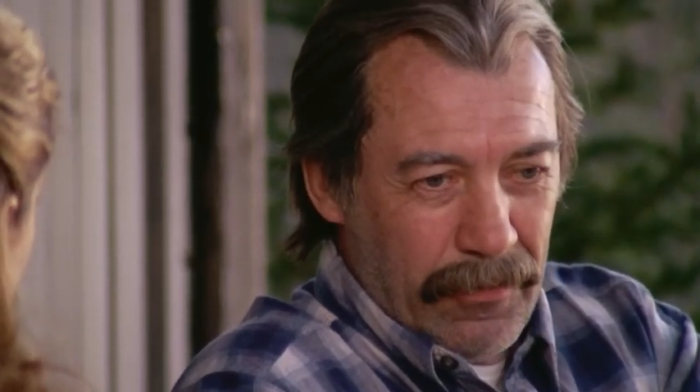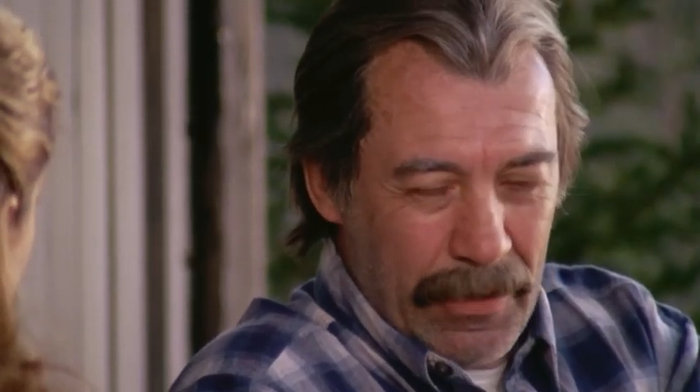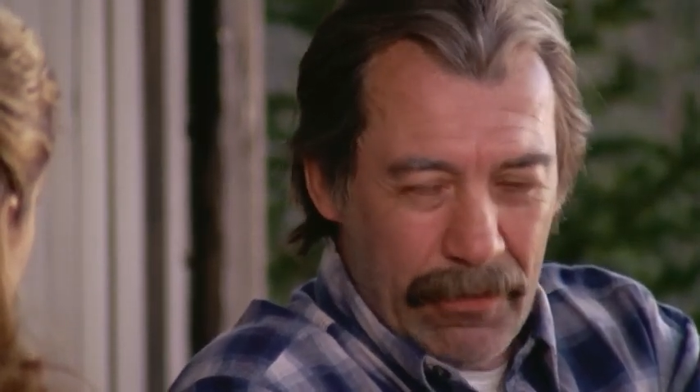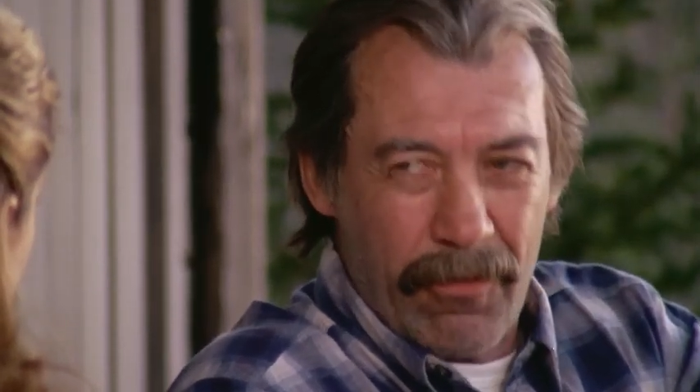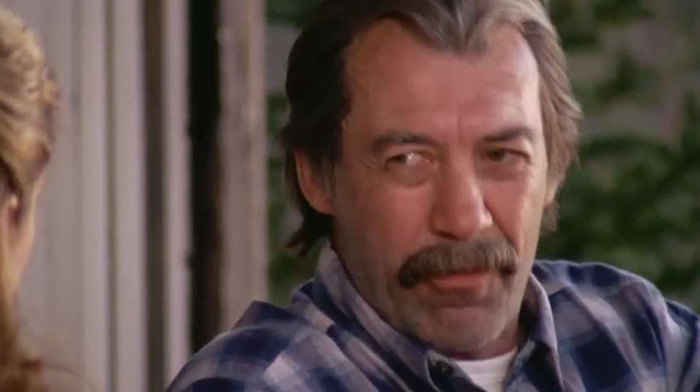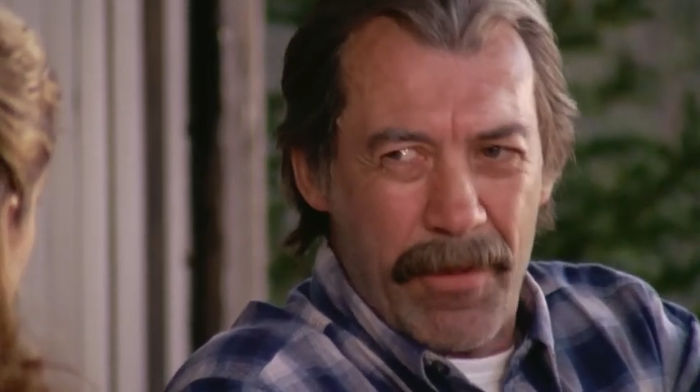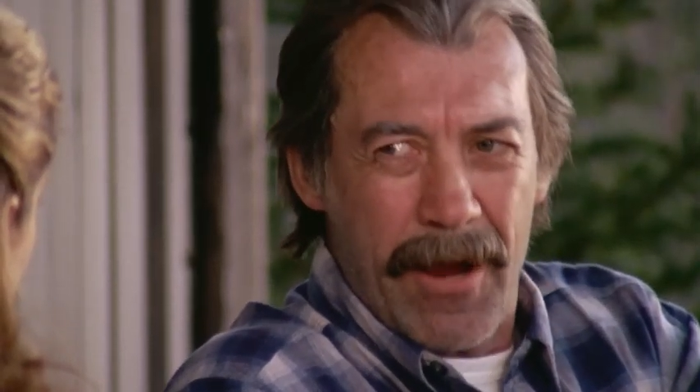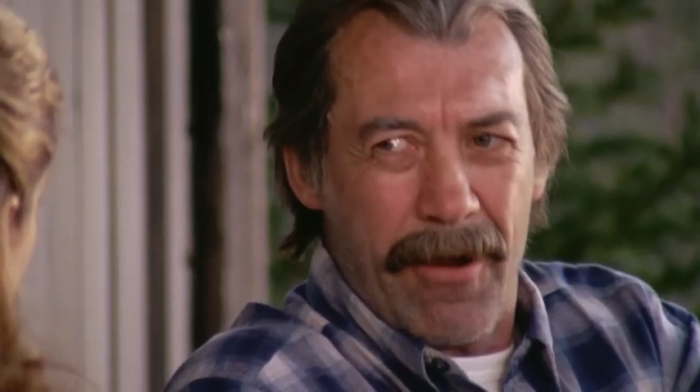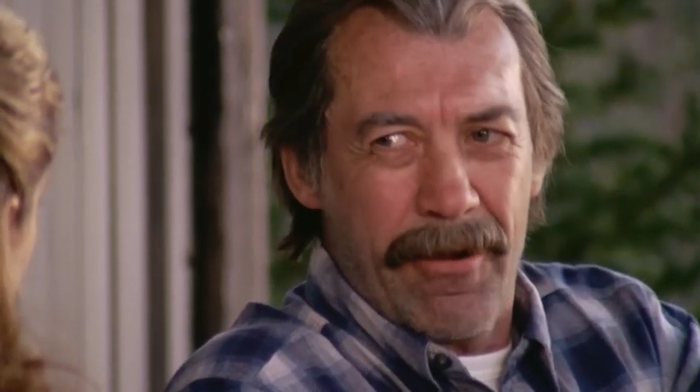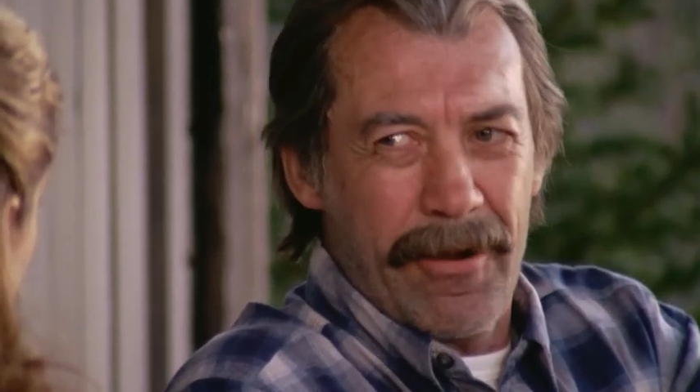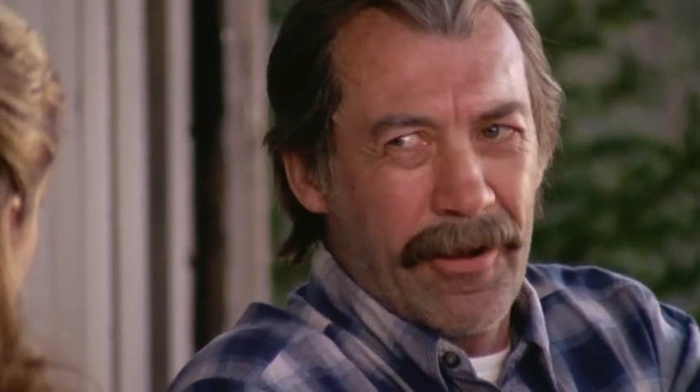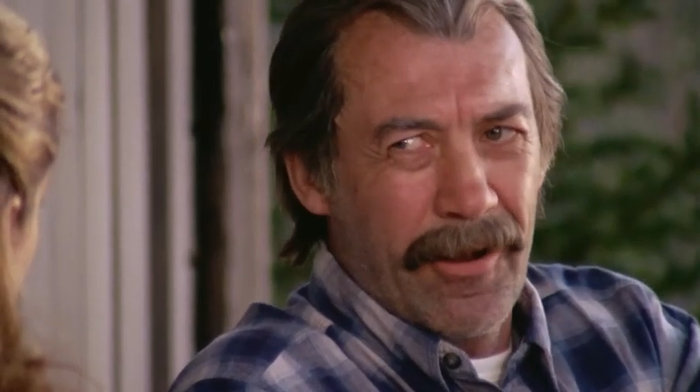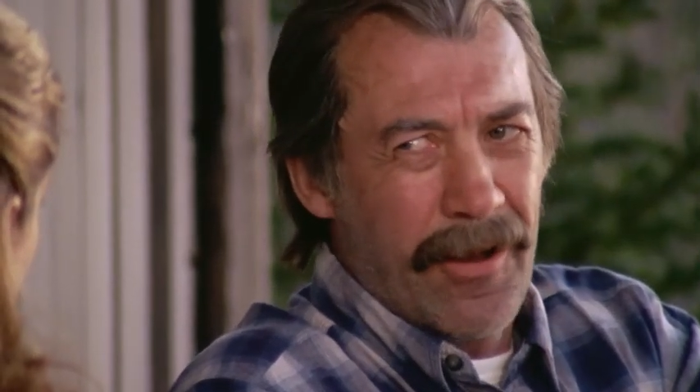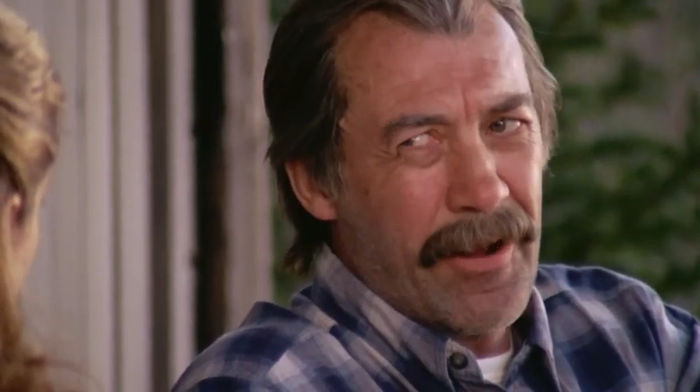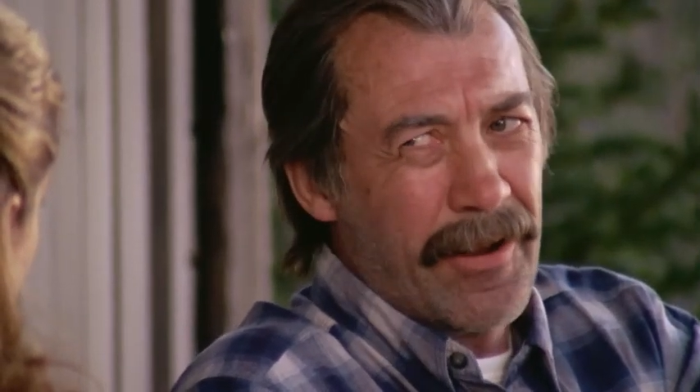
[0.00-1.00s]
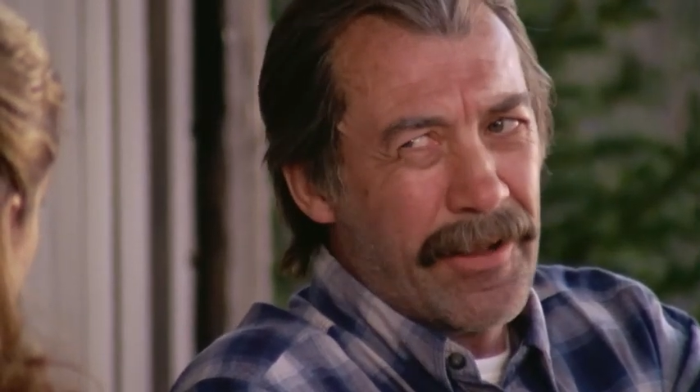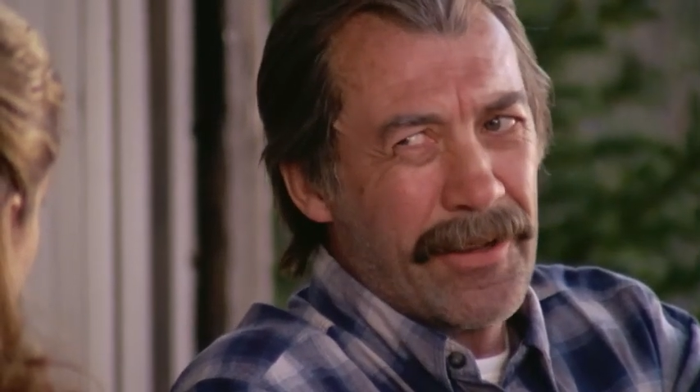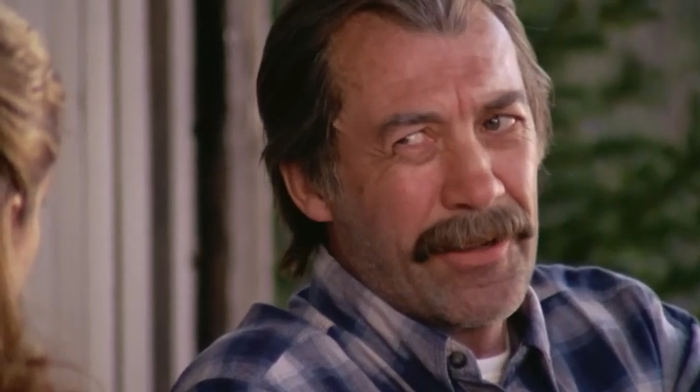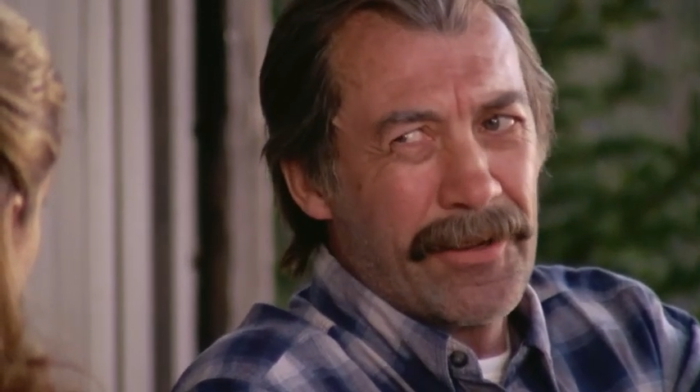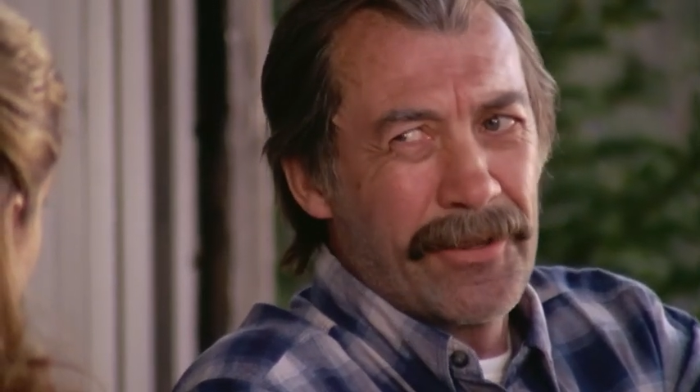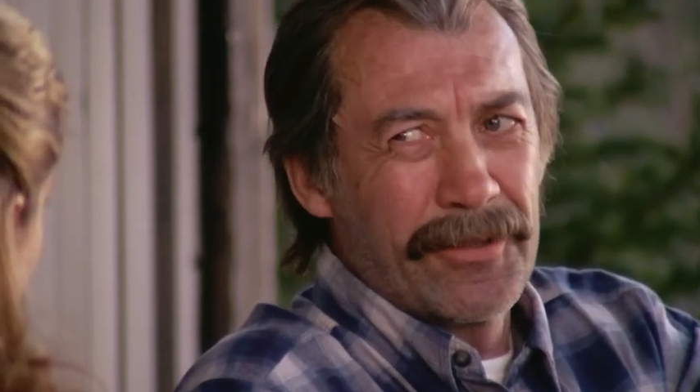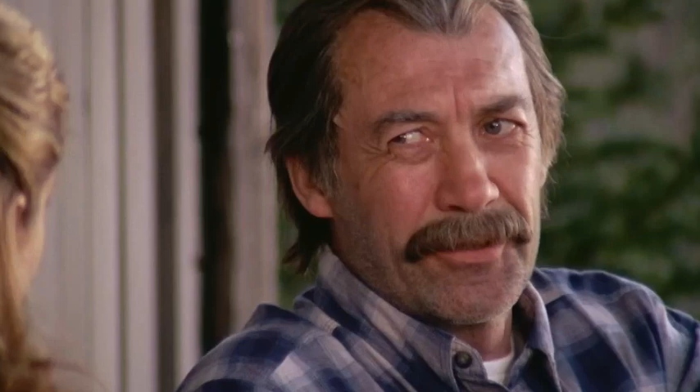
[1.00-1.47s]
but it still felt
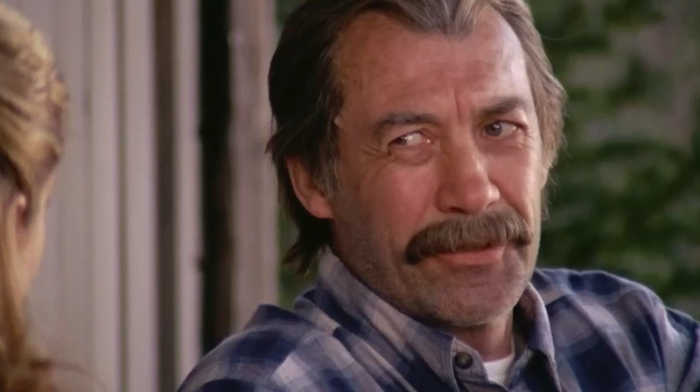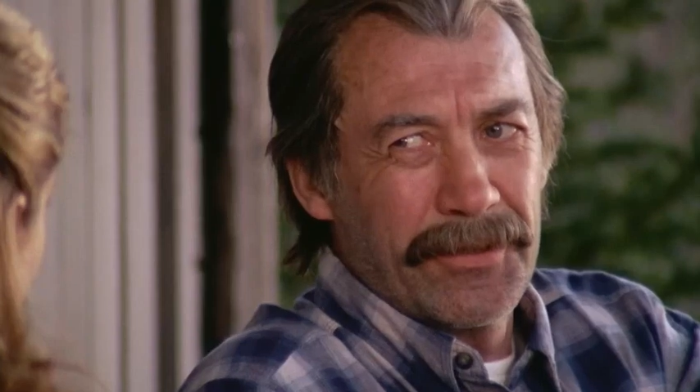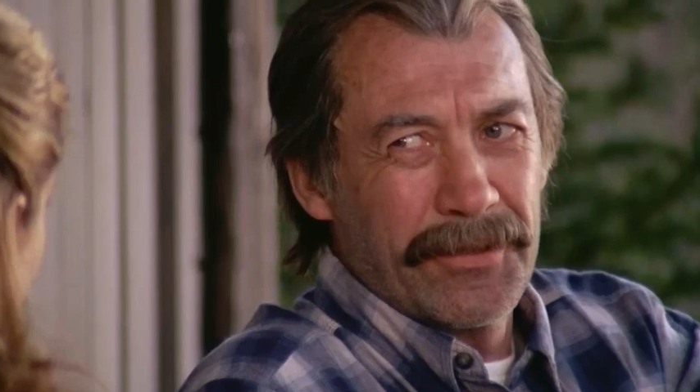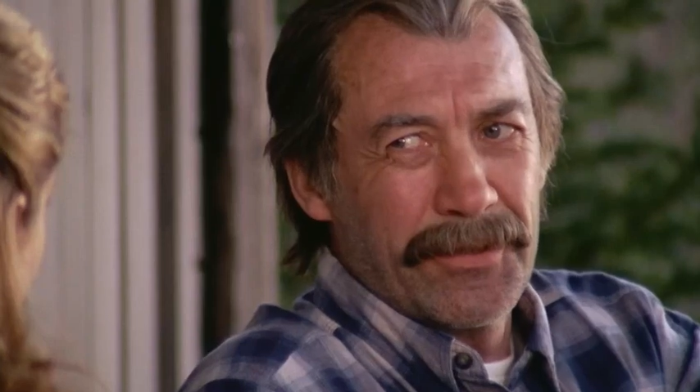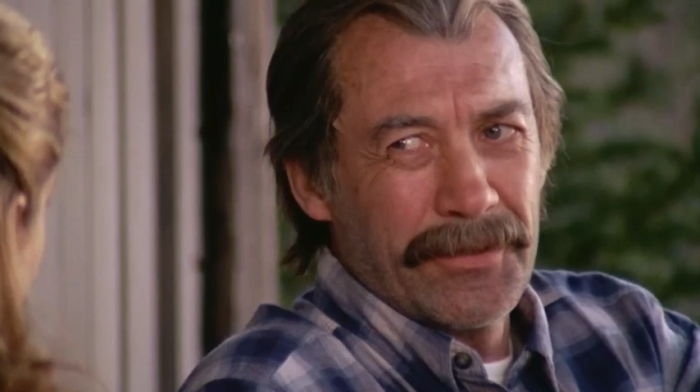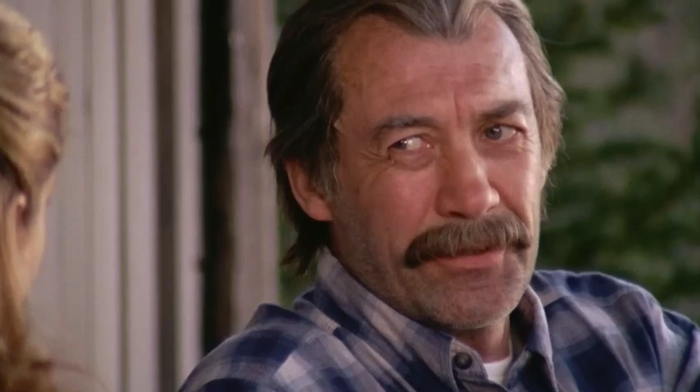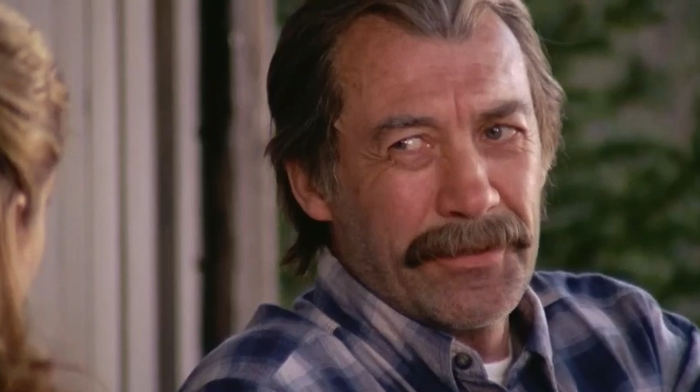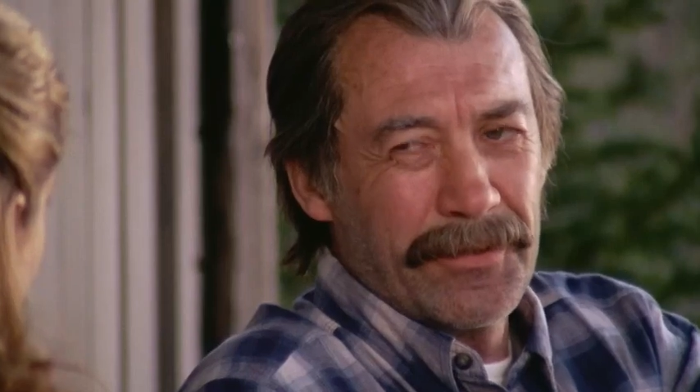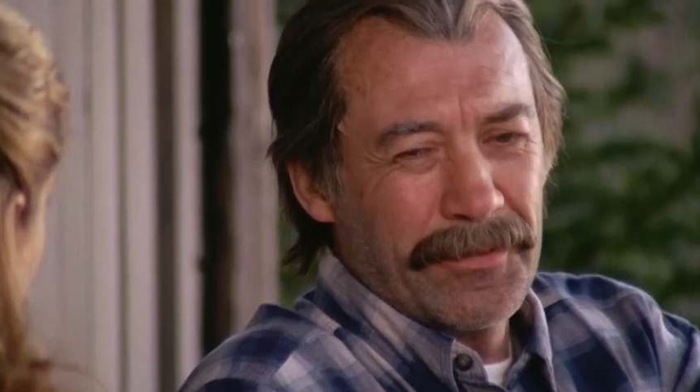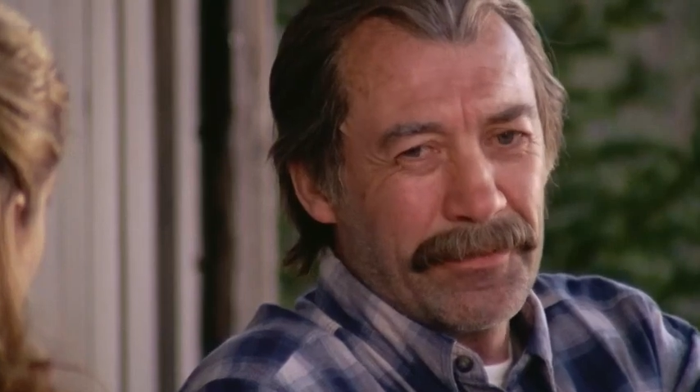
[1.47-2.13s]
like yesterday.